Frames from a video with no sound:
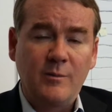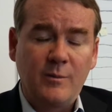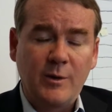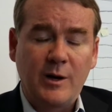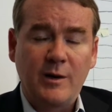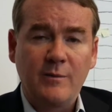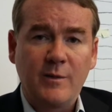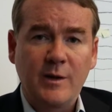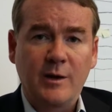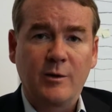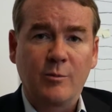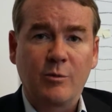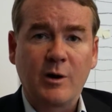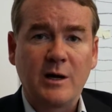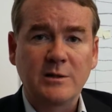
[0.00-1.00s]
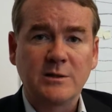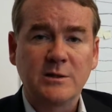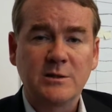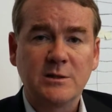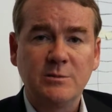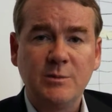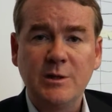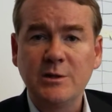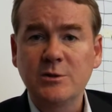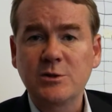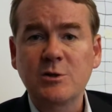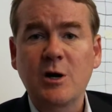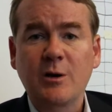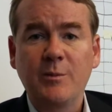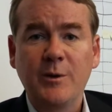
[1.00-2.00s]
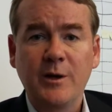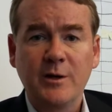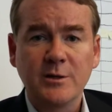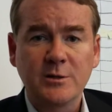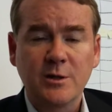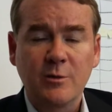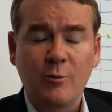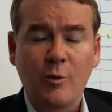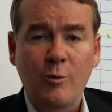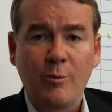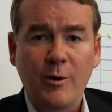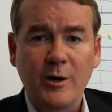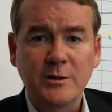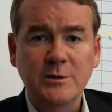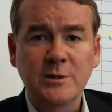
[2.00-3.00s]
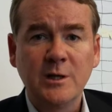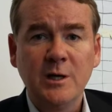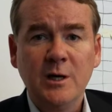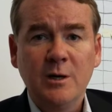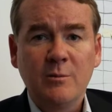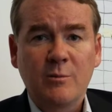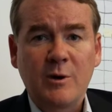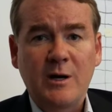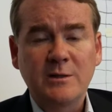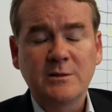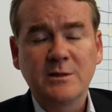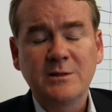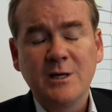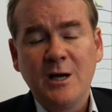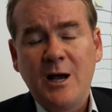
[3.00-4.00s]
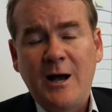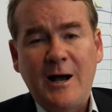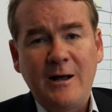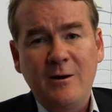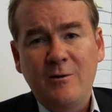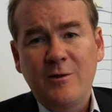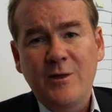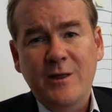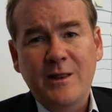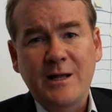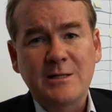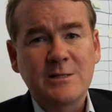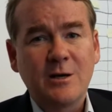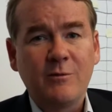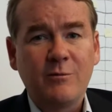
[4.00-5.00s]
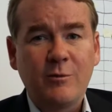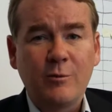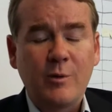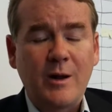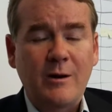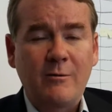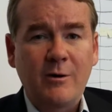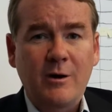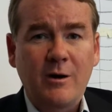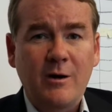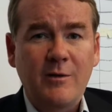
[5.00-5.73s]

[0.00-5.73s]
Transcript: but I think the process to me struck me as a robust process. I don't think that's helpful rhetoric.